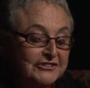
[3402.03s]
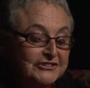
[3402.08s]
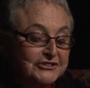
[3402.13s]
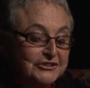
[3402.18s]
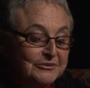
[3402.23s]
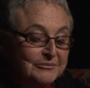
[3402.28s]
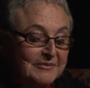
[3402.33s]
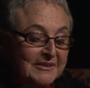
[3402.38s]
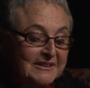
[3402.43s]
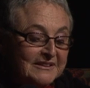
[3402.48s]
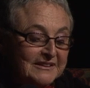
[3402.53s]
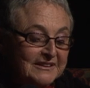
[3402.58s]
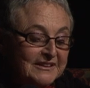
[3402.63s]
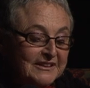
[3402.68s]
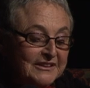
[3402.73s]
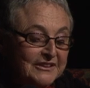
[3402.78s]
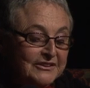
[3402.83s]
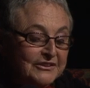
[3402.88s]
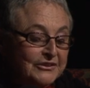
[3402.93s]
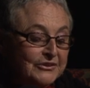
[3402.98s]

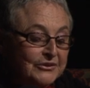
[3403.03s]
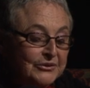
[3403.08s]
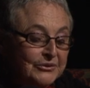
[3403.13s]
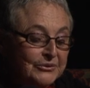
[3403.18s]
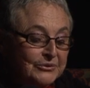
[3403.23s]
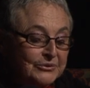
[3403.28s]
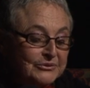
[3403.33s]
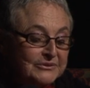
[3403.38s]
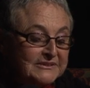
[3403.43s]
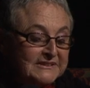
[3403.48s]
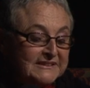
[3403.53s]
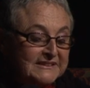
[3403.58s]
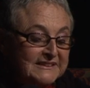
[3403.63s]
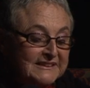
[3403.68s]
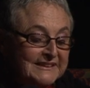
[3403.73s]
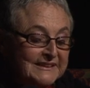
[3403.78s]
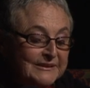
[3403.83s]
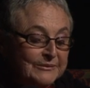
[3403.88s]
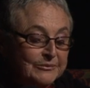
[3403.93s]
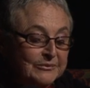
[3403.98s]
Fishermen in the
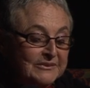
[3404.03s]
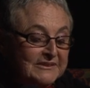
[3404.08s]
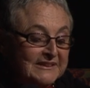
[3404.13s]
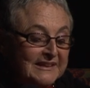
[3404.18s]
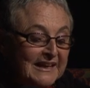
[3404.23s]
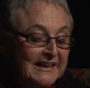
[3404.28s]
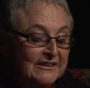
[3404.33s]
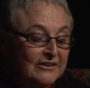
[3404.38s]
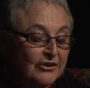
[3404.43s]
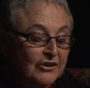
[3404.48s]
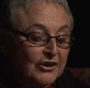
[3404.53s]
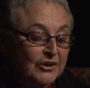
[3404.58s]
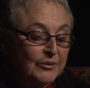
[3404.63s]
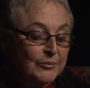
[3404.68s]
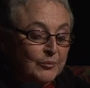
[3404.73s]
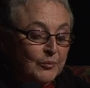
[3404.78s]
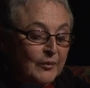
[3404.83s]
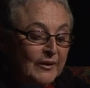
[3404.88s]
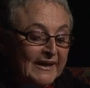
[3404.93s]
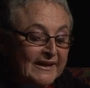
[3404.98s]
cold sea would not
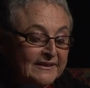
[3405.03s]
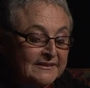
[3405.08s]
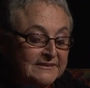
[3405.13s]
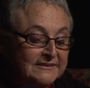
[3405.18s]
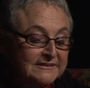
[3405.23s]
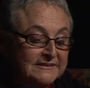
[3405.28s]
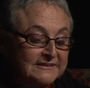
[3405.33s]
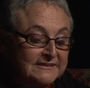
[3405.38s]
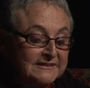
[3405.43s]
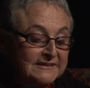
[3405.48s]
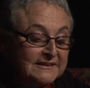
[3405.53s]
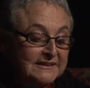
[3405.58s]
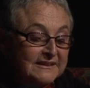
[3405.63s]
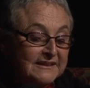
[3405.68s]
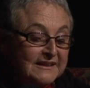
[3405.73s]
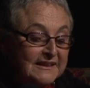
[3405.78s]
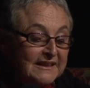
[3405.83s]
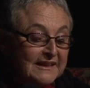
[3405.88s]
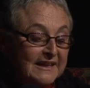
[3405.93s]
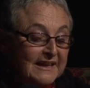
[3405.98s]
harm
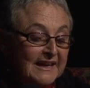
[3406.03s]
whales,